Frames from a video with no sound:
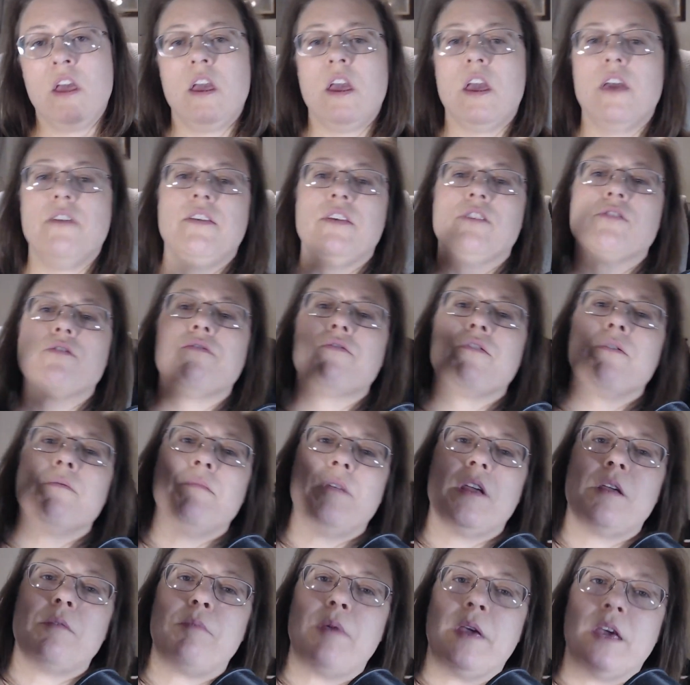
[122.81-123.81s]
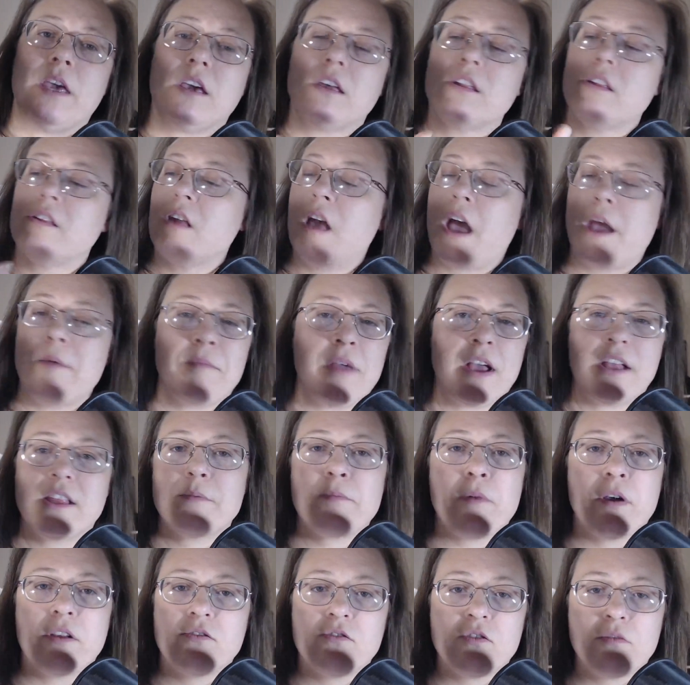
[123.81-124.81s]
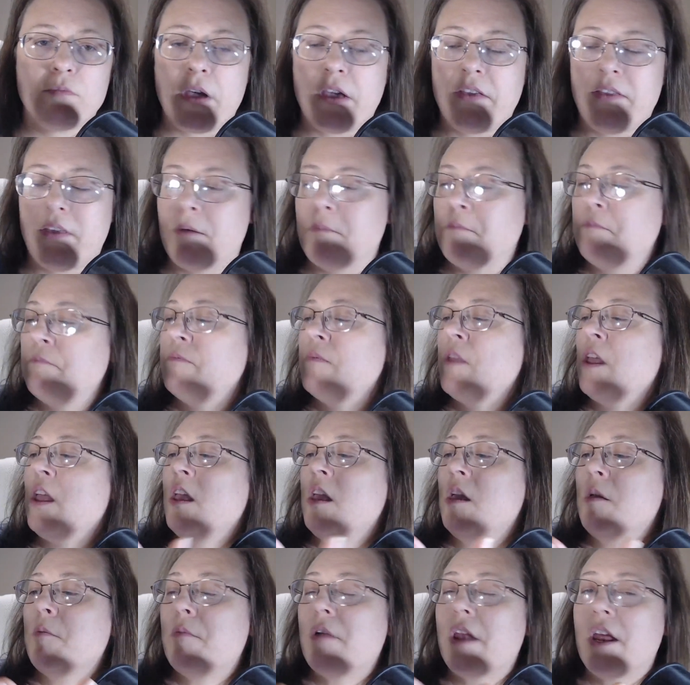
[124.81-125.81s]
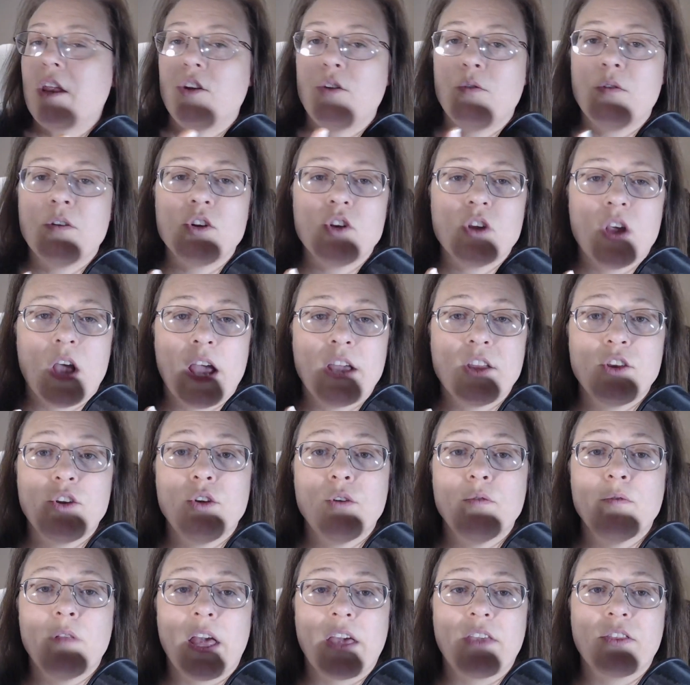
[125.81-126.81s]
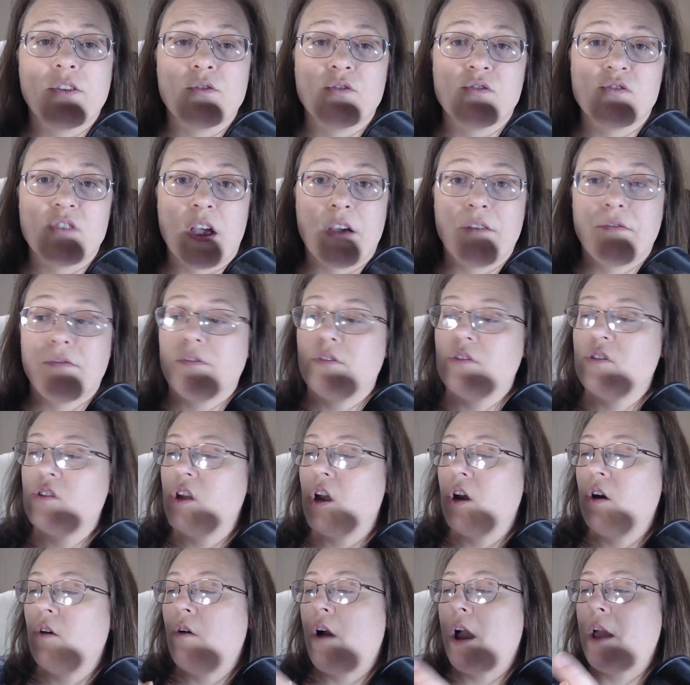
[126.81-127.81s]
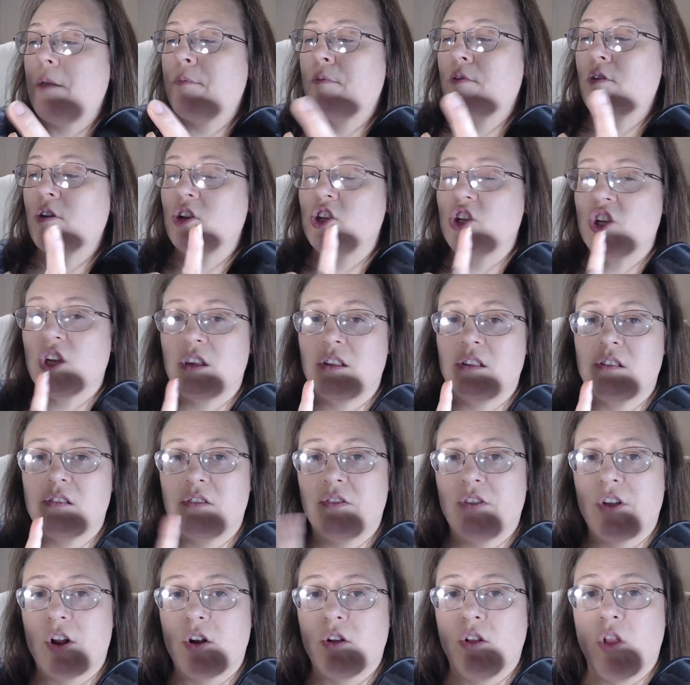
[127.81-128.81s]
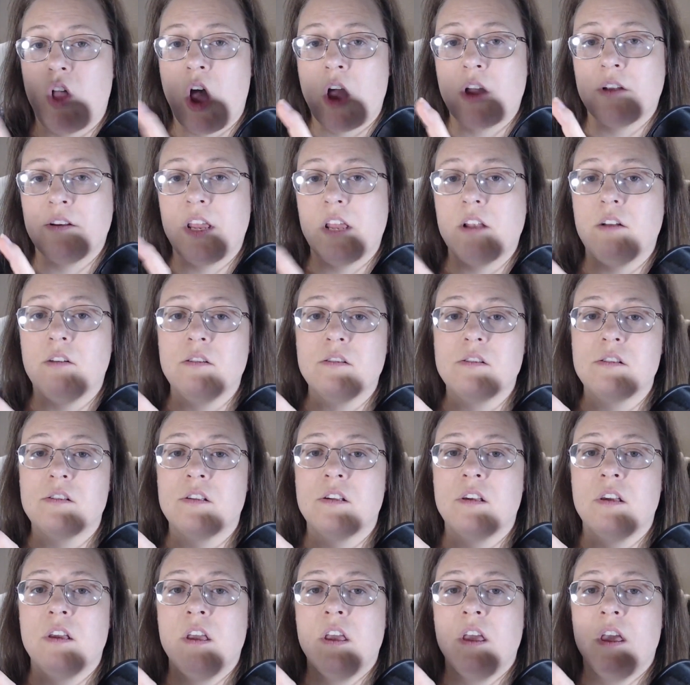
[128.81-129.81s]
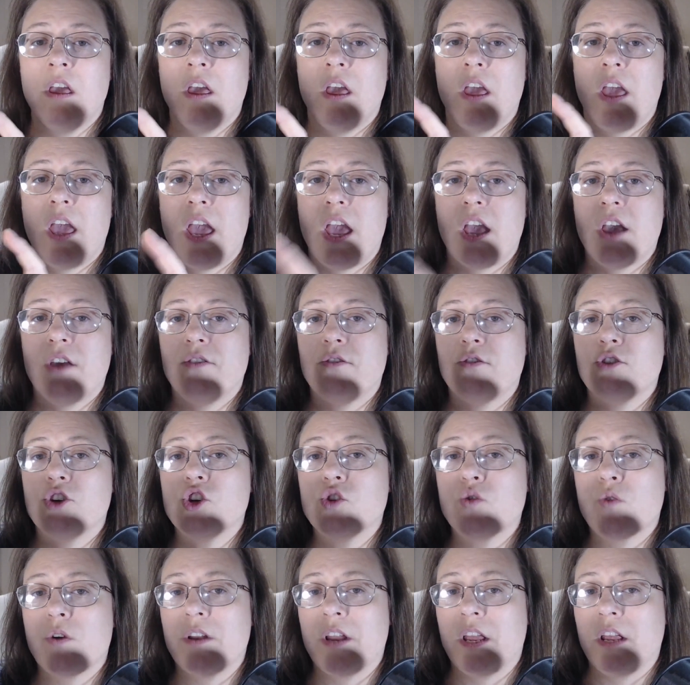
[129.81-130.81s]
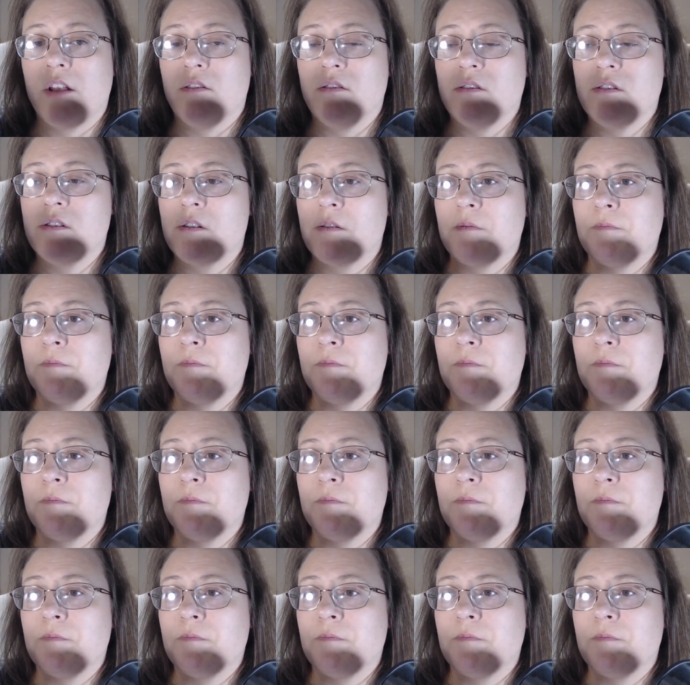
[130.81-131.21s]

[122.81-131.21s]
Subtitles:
And these are from Knit Picks. I'm not sponsored by them, but I do like their stuff. So I purchased their long needles and their short needles.